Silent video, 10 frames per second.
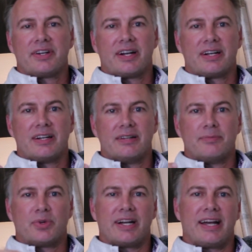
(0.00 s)
are
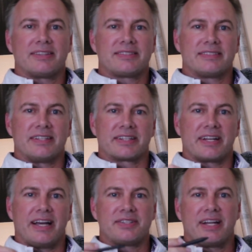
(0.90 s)
more houses under
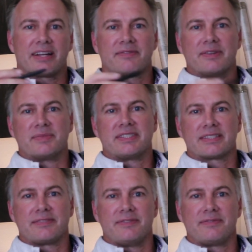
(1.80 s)
contract from
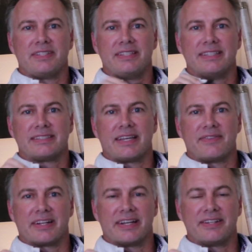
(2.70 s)
$650,000 to
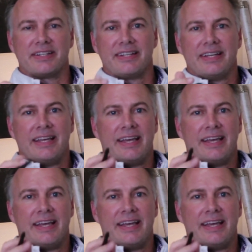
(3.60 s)
$700,000